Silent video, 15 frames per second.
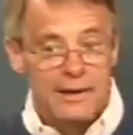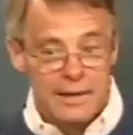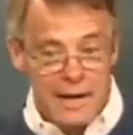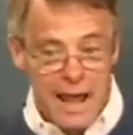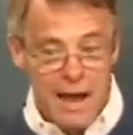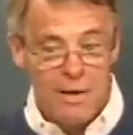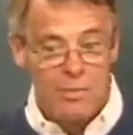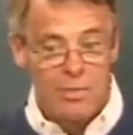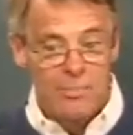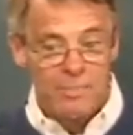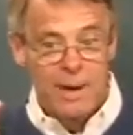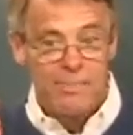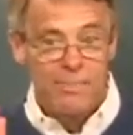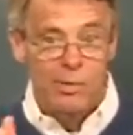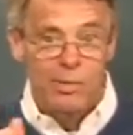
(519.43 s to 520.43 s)
now the
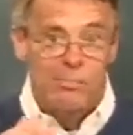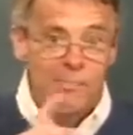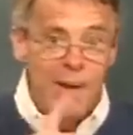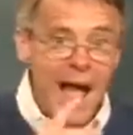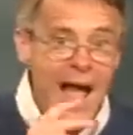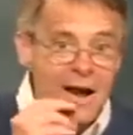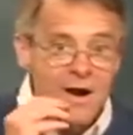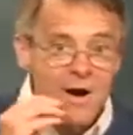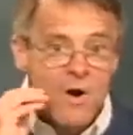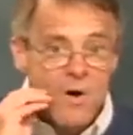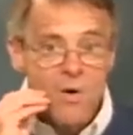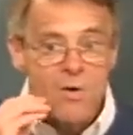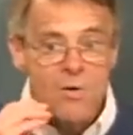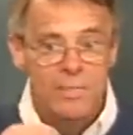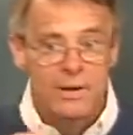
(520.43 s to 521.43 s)
people are back
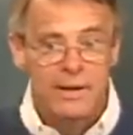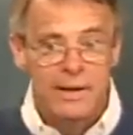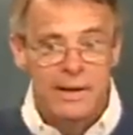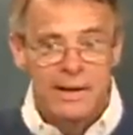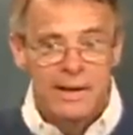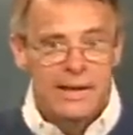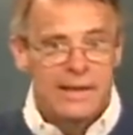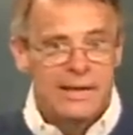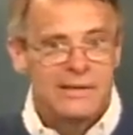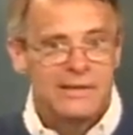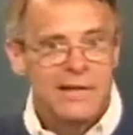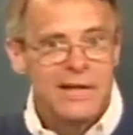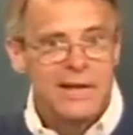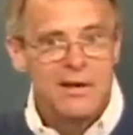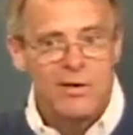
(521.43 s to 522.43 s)
home, and he's
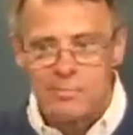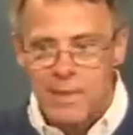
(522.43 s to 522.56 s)
eager.